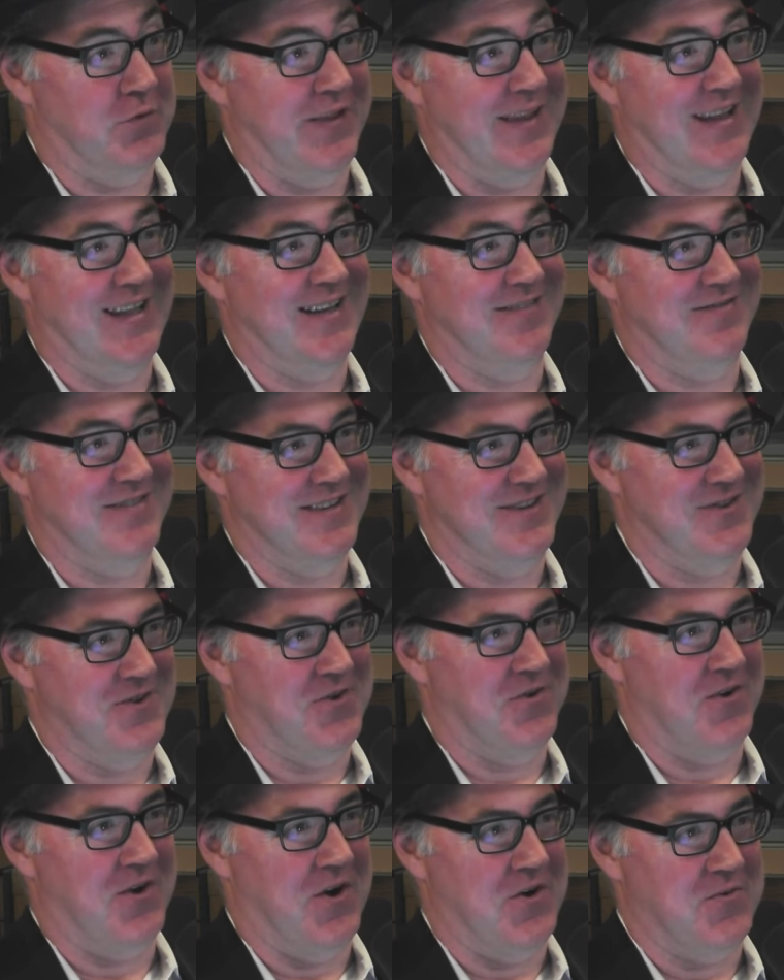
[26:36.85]
They'd leave the
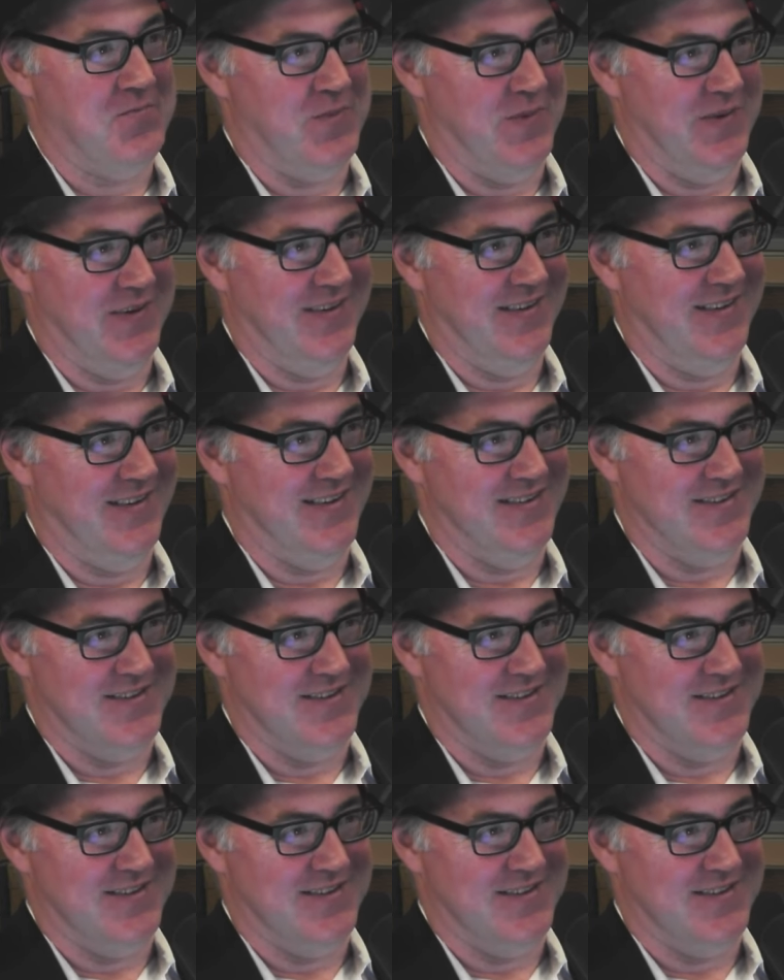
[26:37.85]
door open and